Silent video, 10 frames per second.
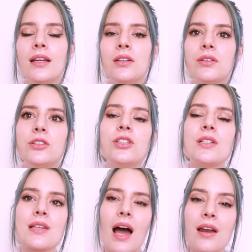you
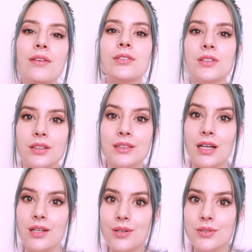just kind of start to
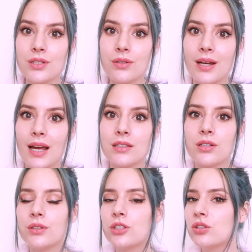get used to it, and
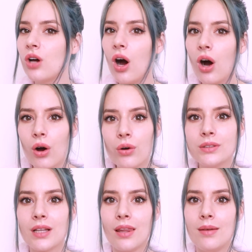so it's
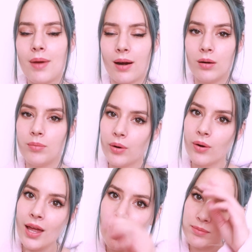totally bearable.